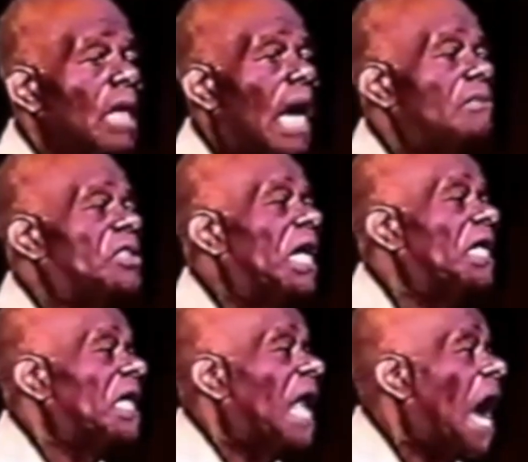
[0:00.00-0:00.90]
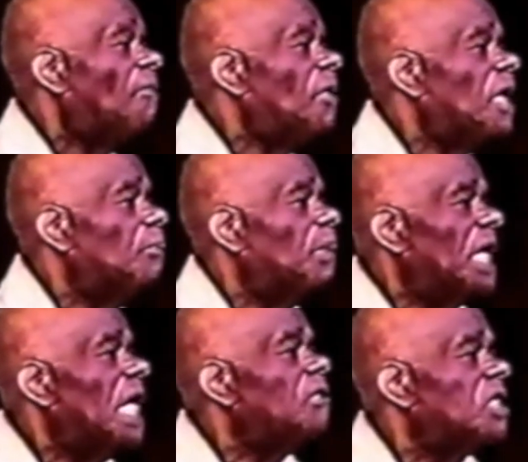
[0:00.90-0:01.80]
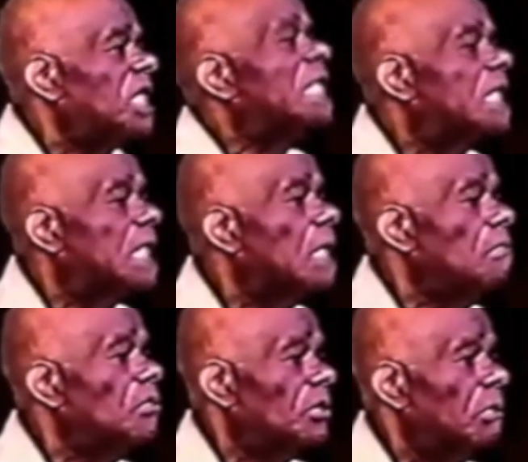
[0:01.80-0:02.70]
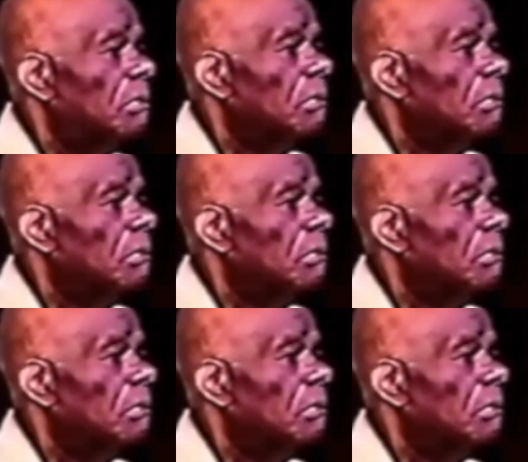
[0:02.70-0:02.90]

I'm saying that African belief systems,